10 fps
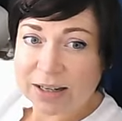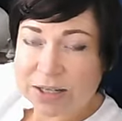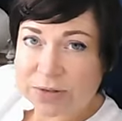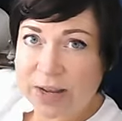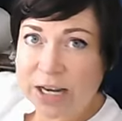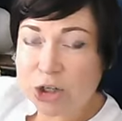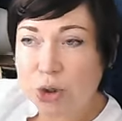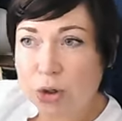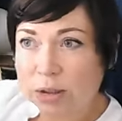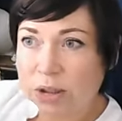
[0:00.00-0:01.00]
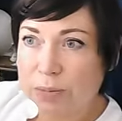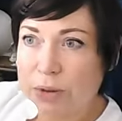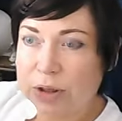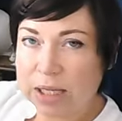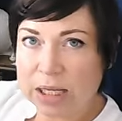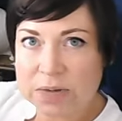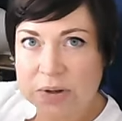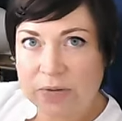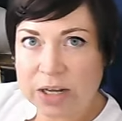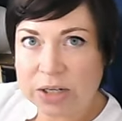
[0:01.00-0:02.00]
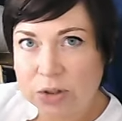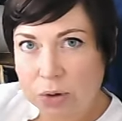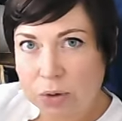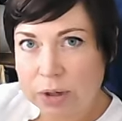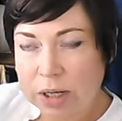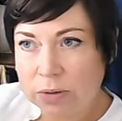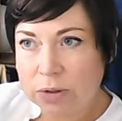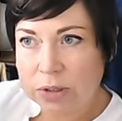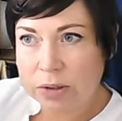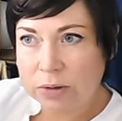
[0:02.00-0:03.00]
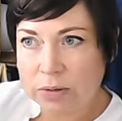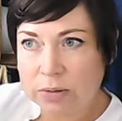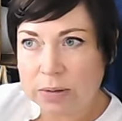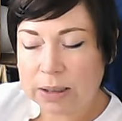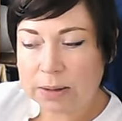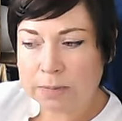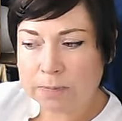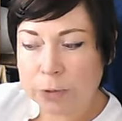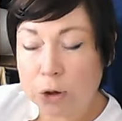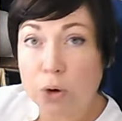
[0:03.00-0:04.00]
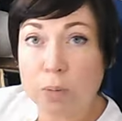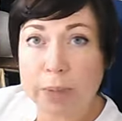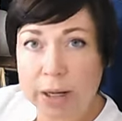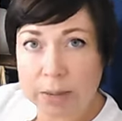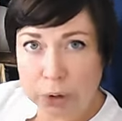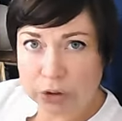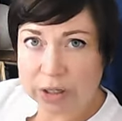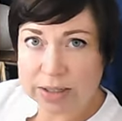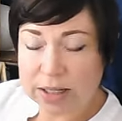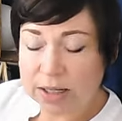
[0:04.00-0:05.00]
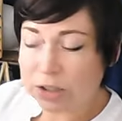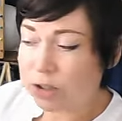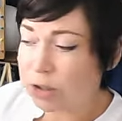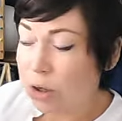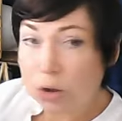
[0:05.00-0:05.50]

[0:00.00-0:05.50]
It's a very short little book that gives advice on how to combat procrastination